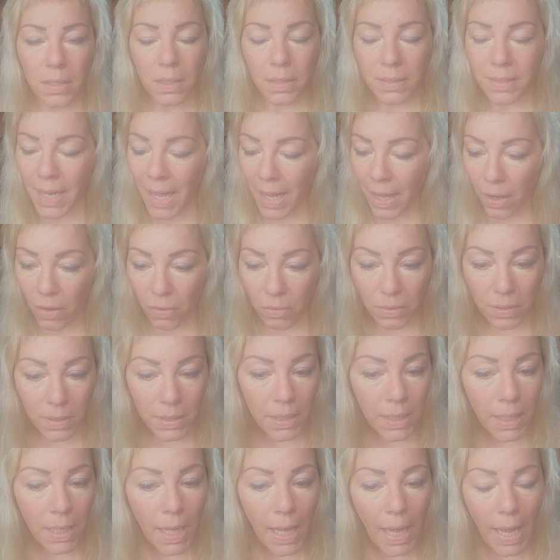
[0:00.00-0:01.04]
Now,
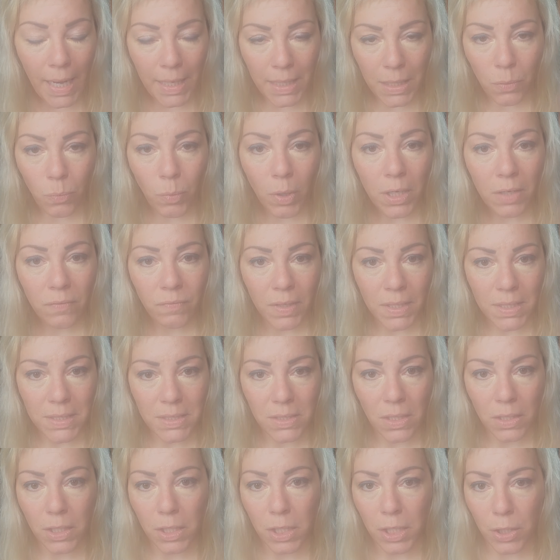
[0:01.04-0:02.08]
any one of us
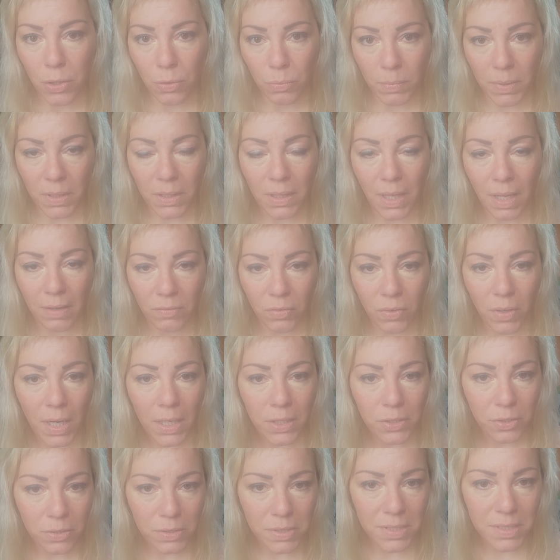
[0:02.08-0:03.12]
on a human level
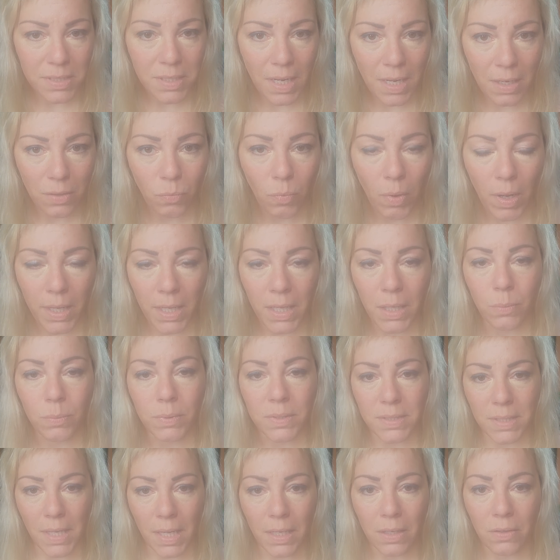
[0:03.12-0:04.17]
understand why he
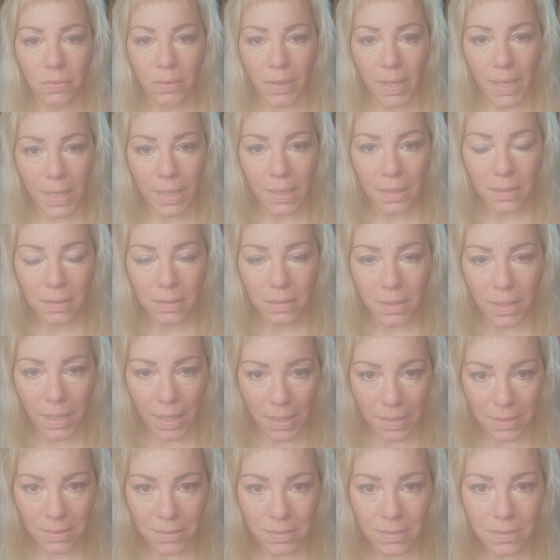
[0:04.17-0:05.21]
was angry.
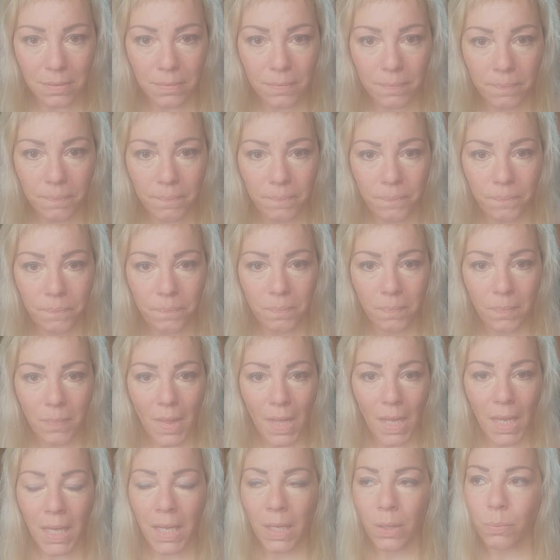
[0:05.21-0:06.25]
Yes.
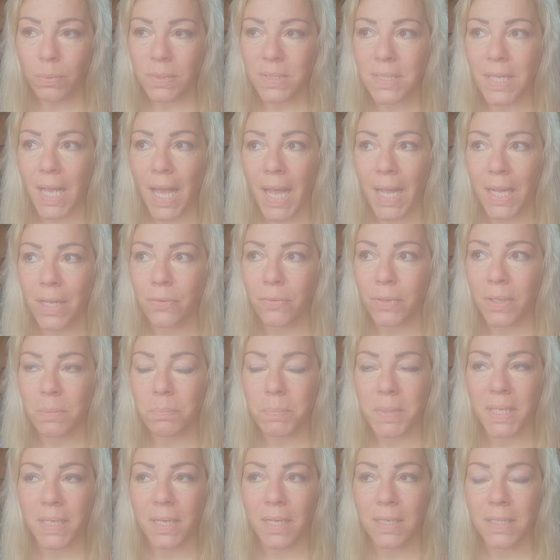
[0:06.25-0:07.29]
He was angry
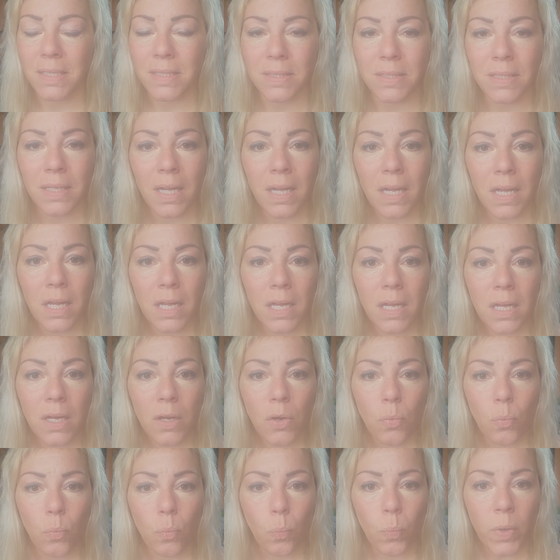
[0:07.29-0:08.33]
because
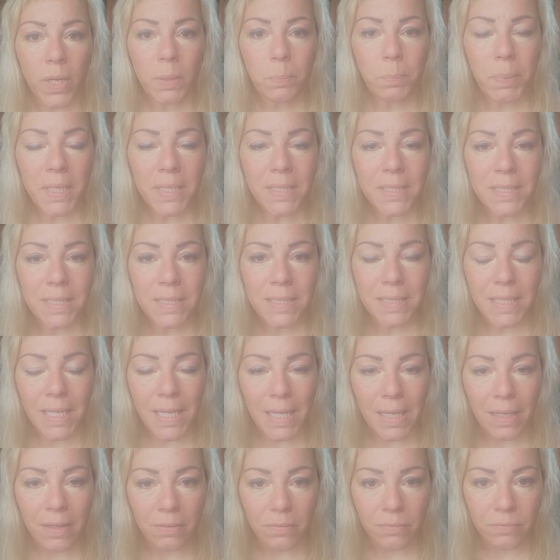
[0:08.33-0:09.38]
we'd been
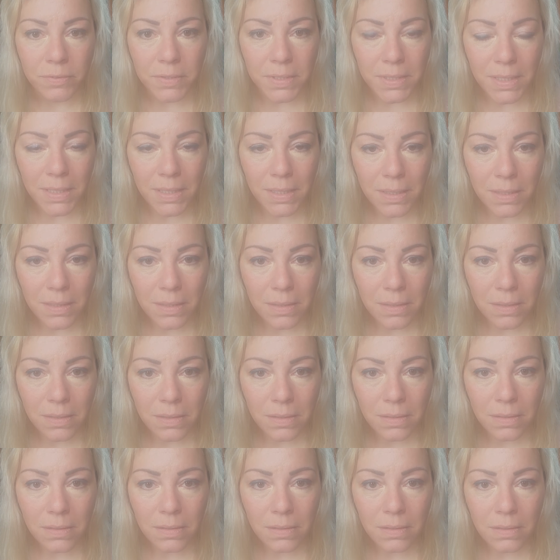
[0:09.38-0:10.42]
deceived.
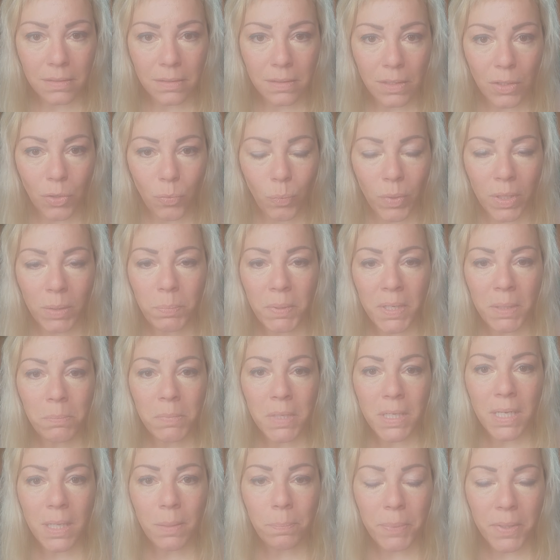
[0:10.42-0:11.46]
We'd been
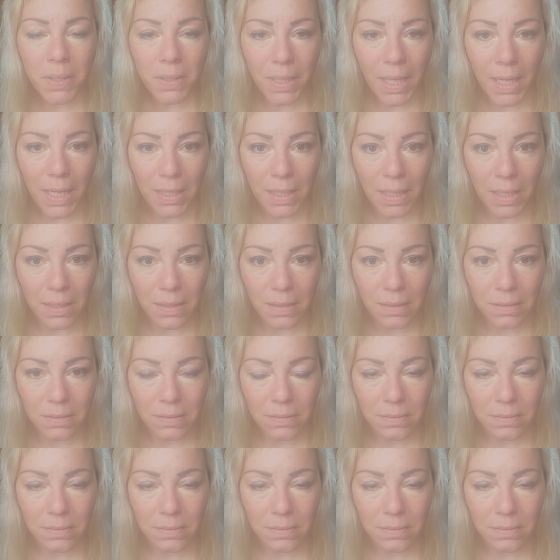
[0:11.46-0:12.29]
manipulated.